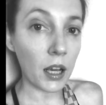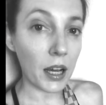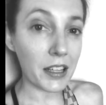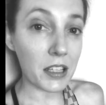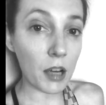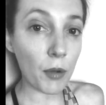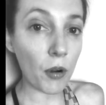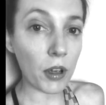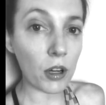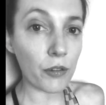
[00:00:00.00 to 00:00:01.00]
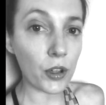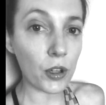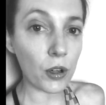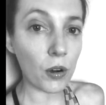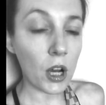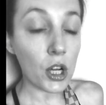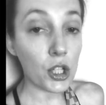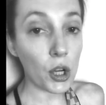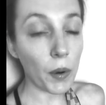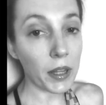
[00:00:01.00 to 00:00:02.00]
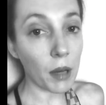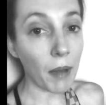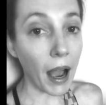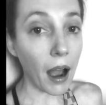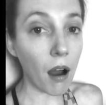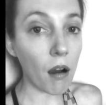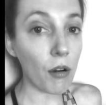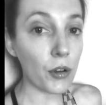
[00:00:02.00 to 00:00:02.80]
a demo interview showing them how